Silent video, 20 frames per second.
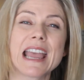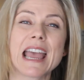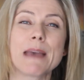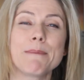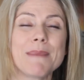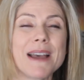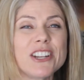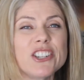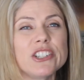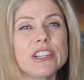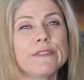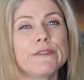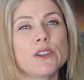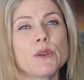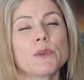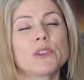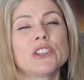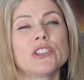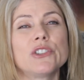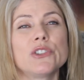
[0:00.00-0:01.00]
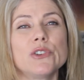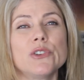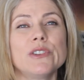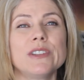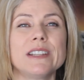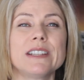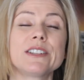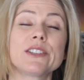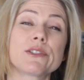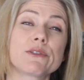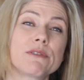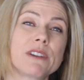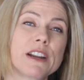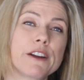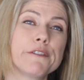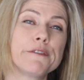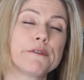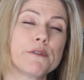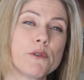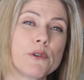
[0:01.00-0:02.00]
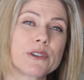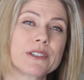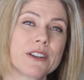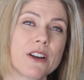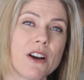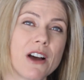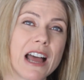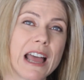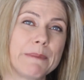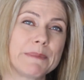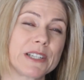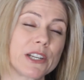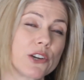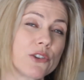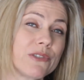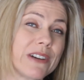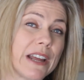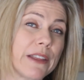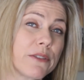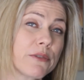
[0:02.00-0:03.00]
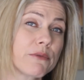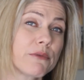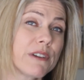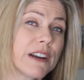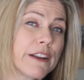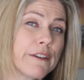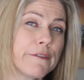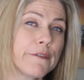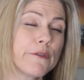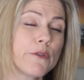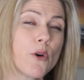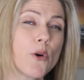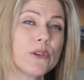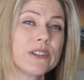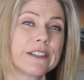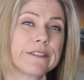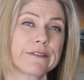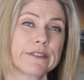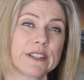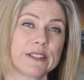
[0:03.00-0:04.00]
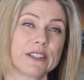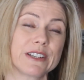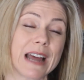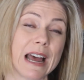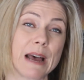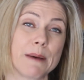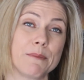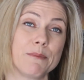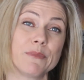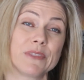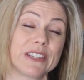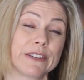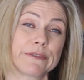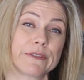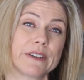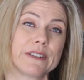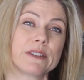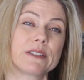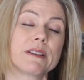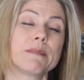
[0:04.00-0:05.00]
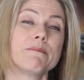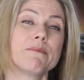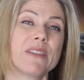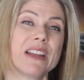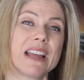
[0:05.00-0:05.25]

Imagine if you were to do this 3 or 4 times and create 3 or 4 different